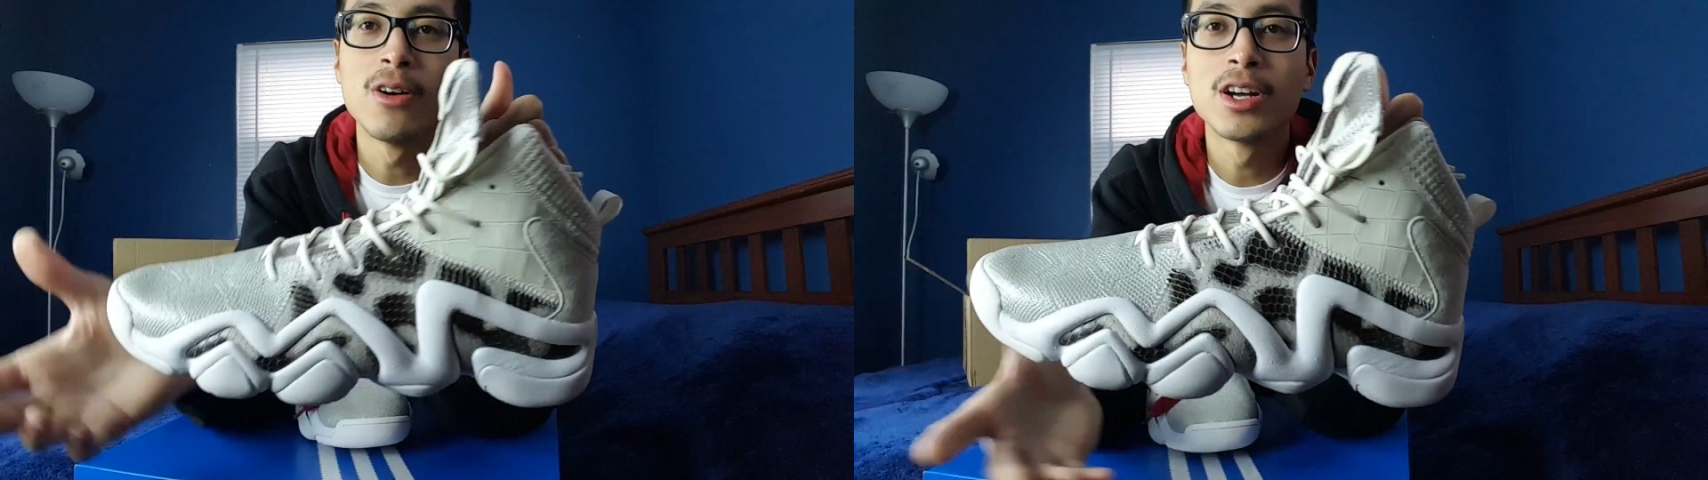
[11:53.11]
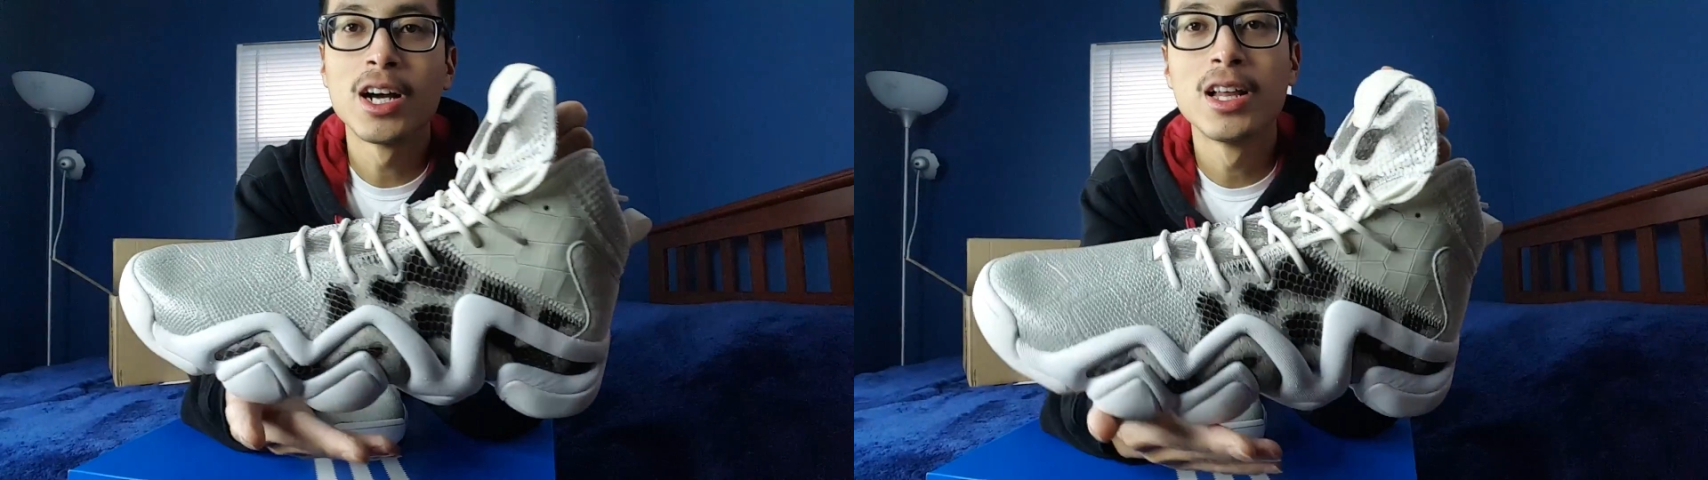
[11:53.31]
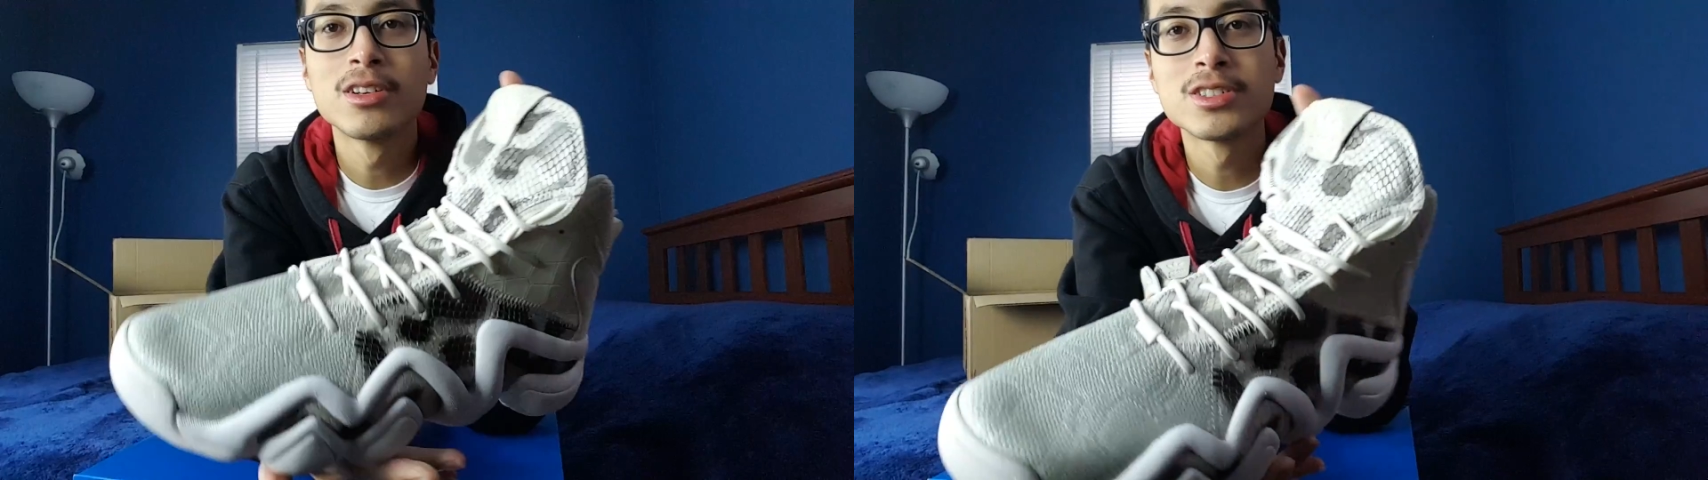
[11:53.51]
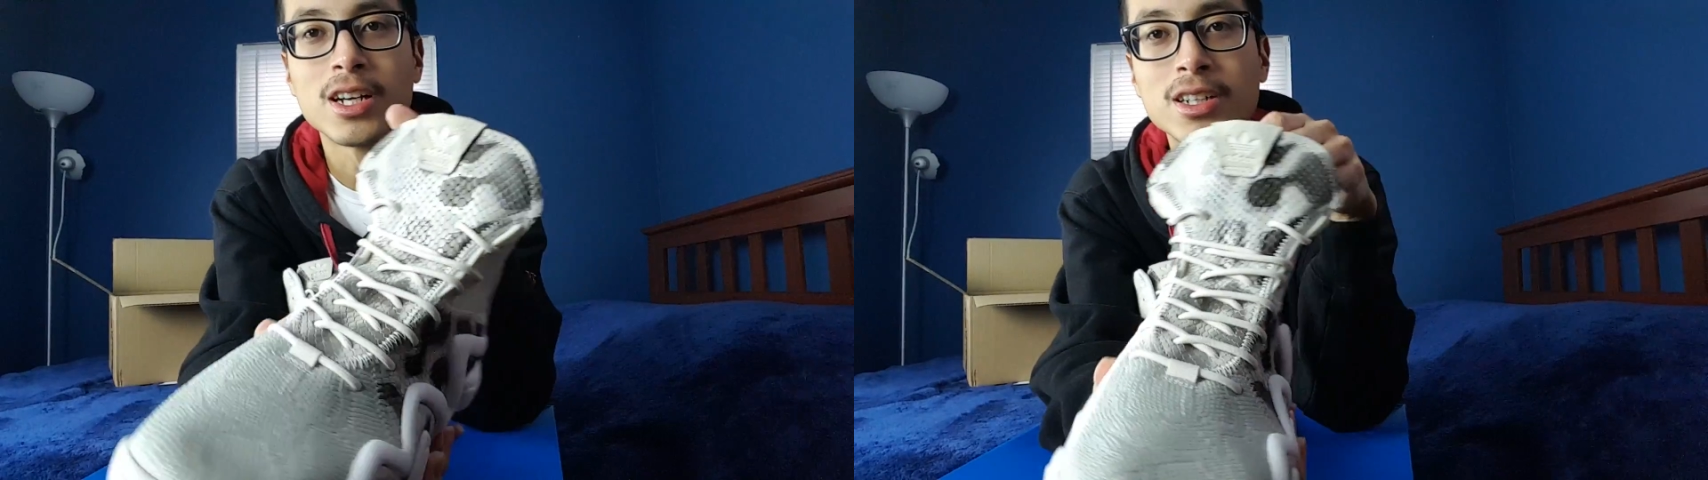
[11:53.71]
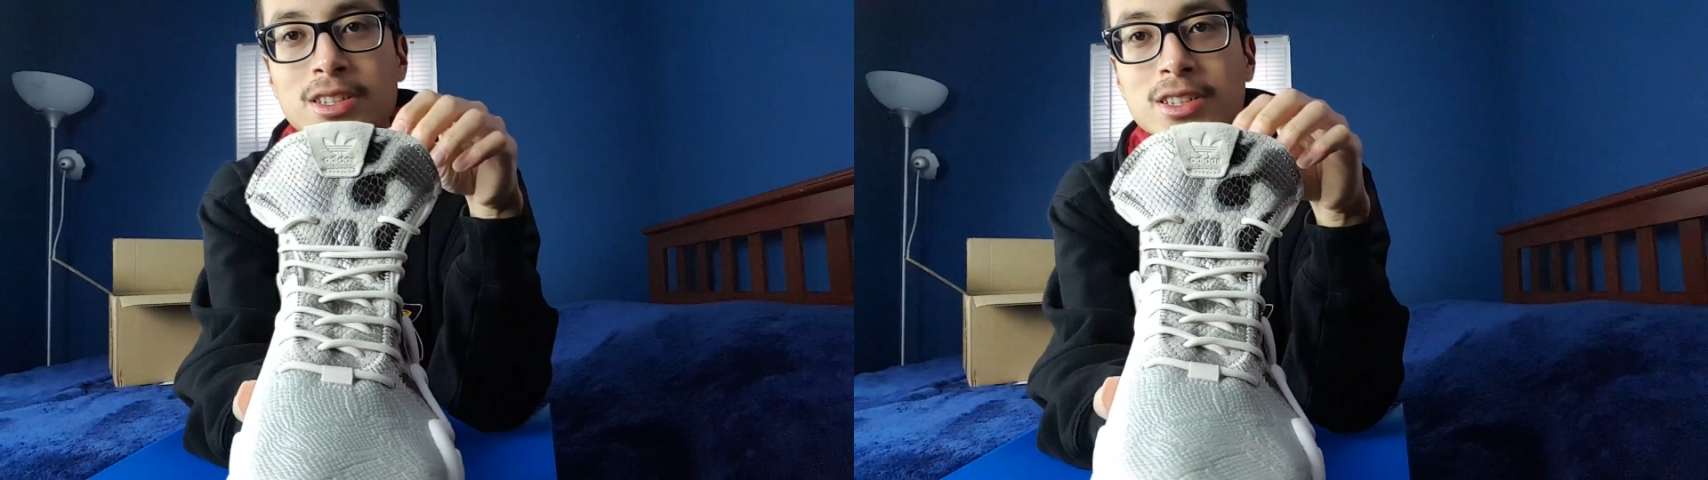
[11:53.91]
it kind of looks
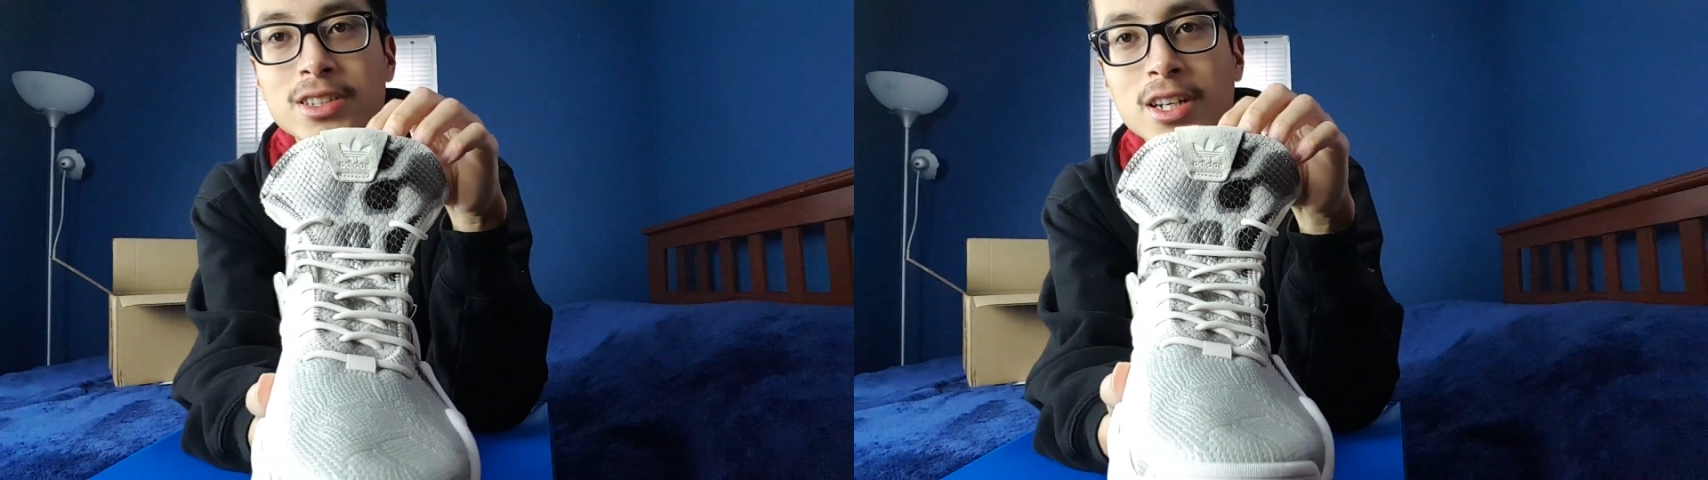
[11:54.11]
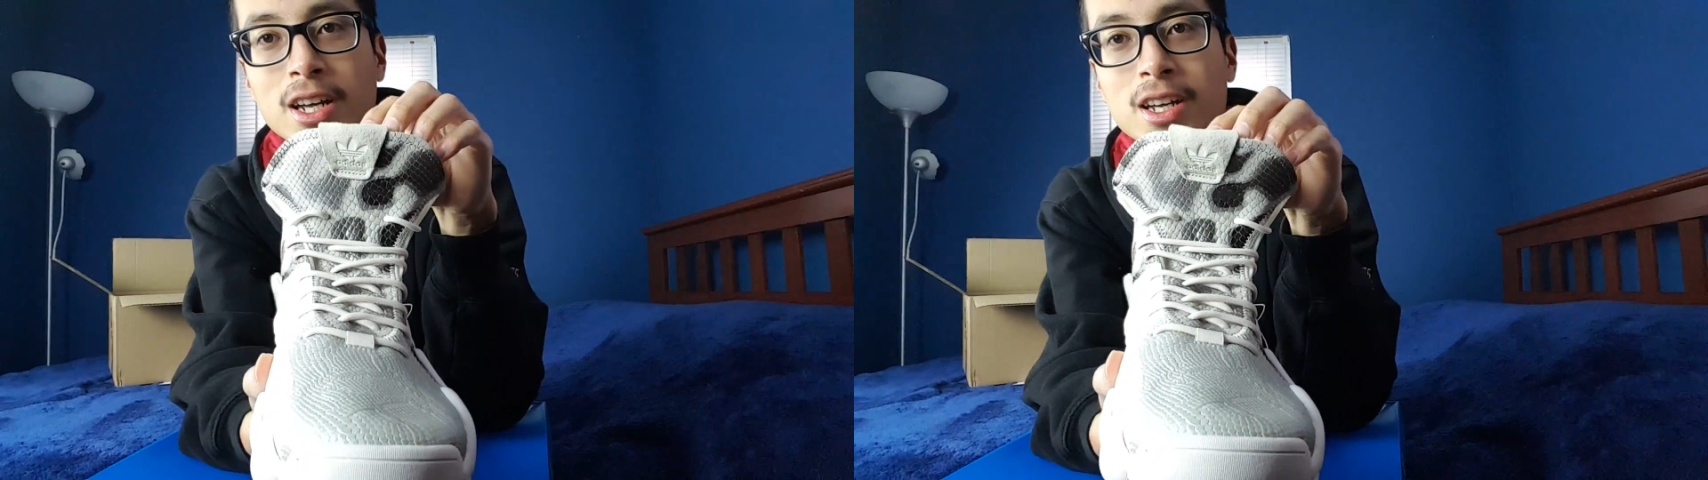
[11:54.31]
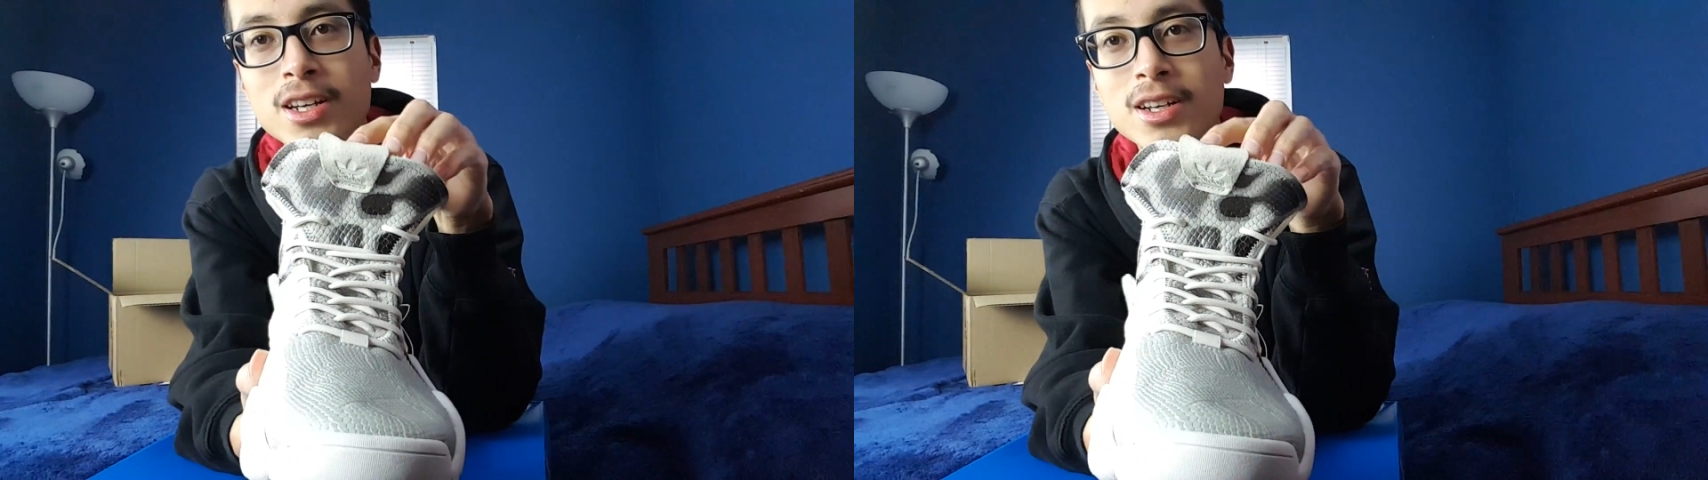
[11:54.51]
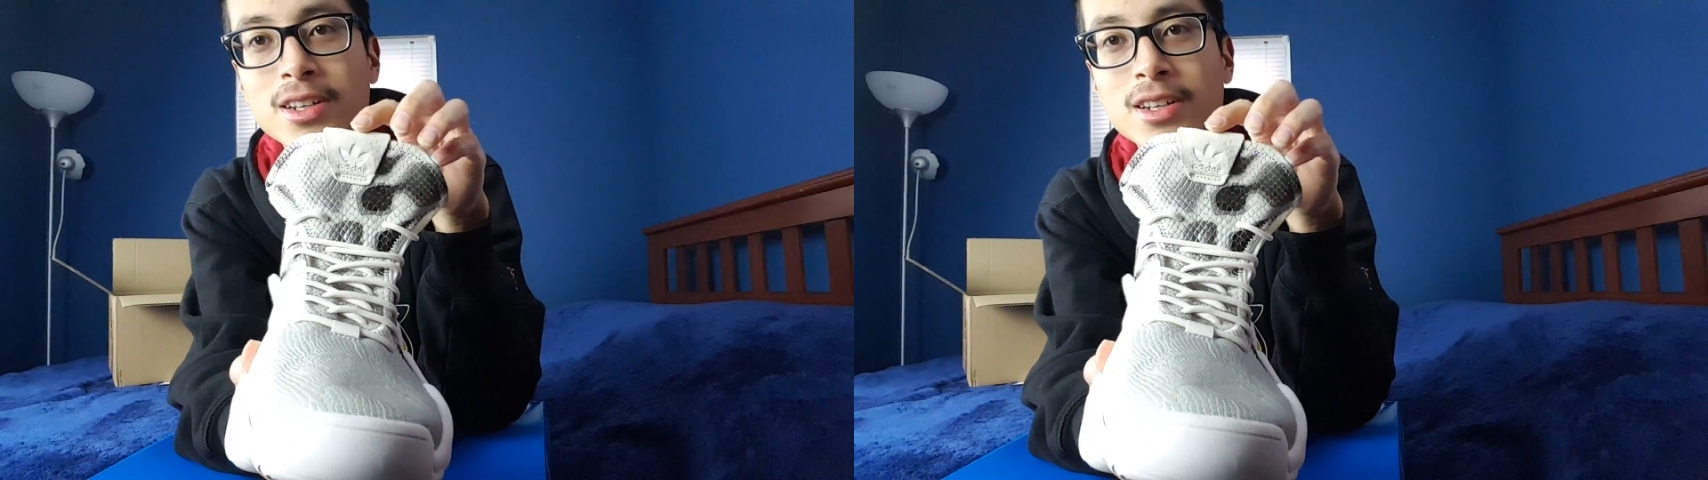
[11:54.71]
like a snake.